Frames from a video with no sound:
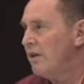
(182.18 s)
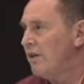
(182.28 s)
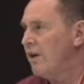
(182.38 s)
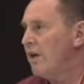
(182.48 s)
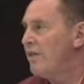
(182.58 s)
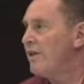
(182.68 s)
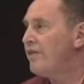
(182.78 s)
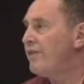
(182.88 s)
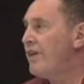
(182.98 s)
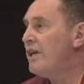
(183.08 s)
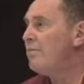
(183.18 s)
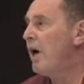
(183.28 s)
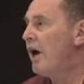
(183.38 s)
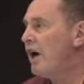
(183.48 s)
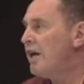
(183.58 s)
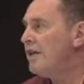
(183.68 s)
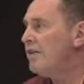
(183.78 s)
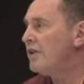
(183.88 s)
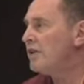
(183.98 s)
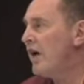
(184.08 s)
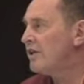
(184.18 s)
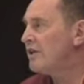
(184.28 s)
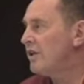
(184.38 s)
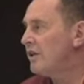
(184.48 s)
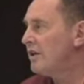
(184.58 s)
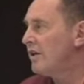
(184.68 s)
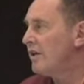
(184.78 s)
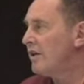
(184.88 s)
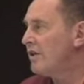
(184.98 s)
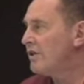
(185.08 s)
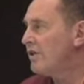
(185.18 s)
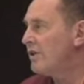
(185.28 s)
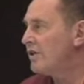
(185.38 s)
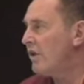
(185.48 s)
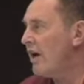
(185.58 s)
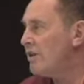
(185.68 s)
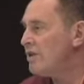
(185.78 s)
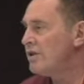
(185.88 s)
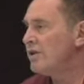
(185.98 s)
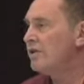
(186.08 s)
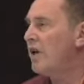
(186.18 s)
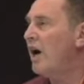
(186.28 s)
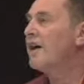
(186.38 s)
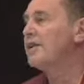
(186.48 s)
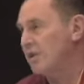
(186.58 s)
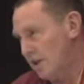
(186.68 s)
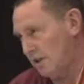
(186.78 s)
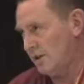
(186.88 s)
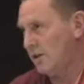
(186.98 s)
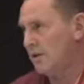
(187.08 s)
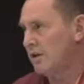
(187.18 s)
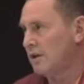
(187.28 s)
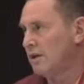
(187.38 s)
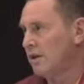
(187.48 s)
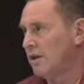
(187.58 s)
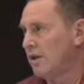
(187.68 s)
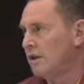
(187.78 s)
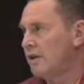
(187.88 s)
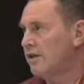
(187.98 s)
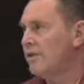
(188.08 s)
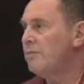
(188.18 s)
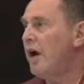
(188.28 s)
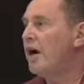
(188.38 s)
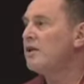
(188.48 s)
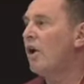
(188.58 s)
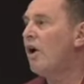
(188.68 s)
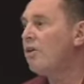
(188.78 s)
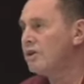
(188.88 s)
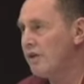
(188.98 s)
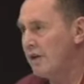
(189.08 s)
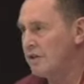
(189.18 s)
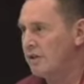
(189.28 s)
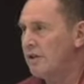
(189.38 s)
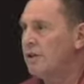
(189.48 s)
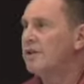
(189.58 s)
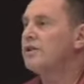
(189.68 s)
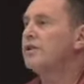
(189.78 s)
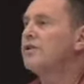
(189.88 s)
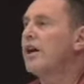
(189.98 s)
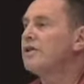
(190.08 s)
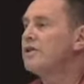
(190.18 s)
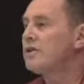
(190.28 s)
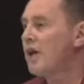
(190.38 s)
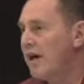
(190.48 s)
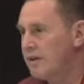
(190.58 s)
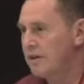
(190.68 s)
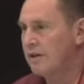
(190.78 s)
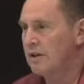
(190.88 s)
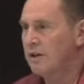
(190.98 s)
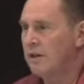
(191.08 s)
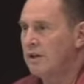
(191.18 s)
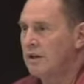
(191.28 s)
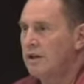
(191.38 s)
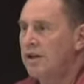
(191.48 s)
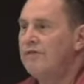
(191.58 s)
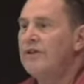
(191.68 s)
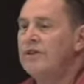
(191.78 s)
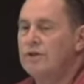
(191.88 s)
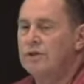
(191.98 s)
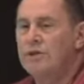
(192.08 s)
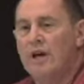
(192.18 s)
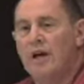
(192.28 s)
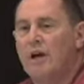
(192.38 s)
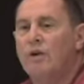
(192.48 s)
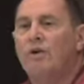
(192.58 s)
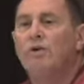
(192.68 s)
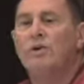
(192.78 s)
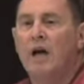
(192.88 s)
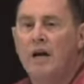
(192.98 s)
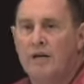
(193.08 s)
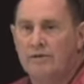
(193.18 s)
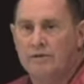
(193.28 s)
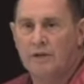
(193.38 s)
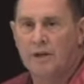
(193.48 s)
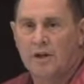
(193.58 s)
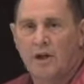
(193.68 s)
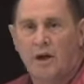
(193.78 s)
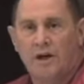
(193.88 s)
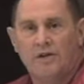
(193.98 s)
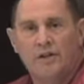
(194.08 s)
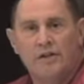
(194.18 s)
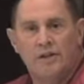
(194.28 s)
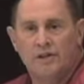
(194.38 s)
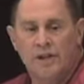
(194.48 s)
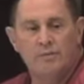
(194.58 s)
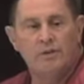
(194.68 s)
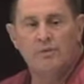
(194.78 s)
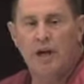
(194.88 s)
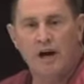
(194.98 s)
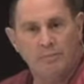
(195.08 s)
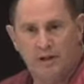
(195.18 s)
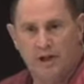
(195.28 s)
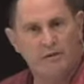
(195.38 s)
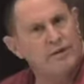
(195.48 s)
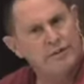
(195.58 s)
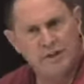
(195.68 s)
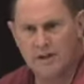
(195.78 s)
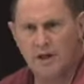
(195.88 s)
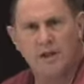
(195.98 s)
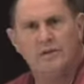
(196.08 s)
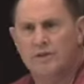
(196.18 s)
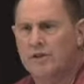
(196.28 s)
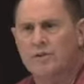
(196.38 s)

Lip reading: The thing behind the attraction is the attraction to the highest thing. See? The thing behind all attraction is the attraction to the highest thing. If it is true that our whole lives are just the attempt to be happy, everything in our lives